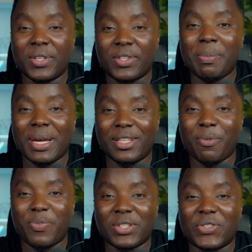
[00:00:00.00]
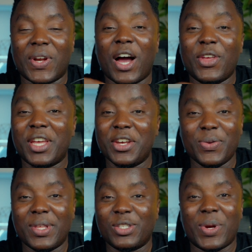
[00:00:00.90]
the step-by-step process on how you can
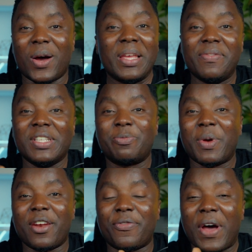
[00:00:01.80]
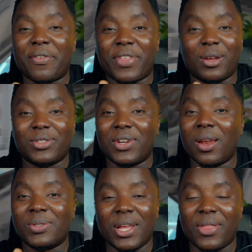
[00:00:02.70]
do this without even spending $5,000,
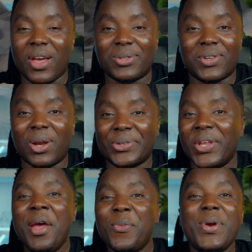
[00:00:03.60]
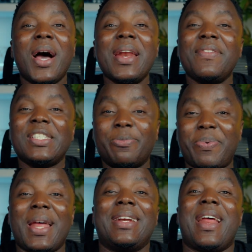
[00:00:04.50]
$10,000, without even
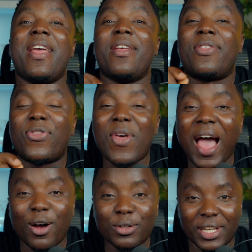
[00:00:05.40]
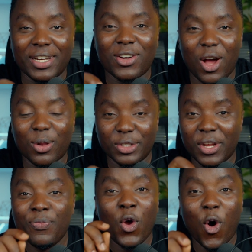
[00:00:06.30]
spending
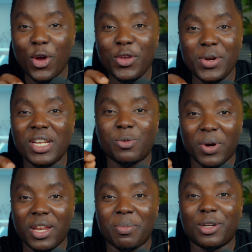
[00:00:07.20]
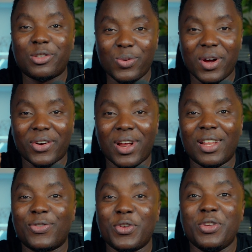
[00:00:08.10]
$1,000. What you need is probably about
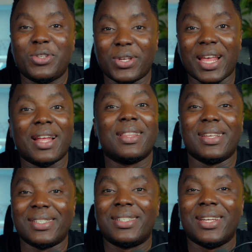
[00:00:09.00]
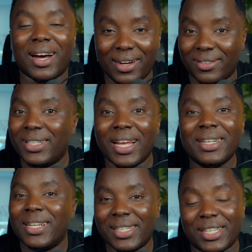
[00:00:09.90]
$200 for you to get this done
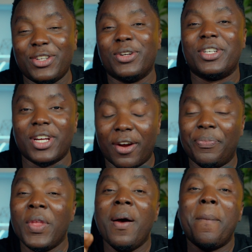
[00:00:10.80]
and dusted. You're done.